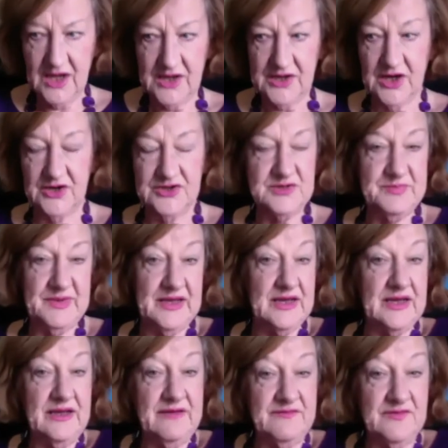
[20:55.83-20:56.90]
going to be
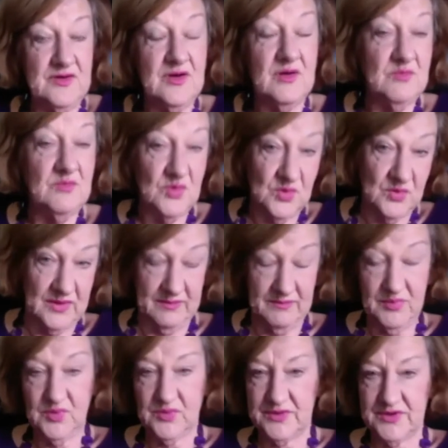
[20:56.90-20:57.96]
even more
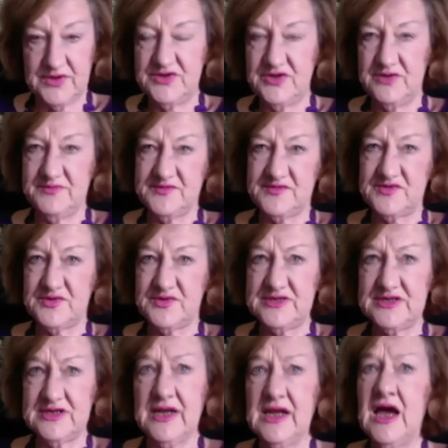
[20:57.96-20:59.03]
important in terms of
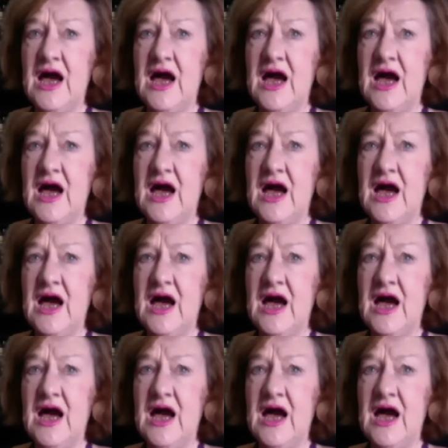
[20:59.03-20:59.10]
storytelling.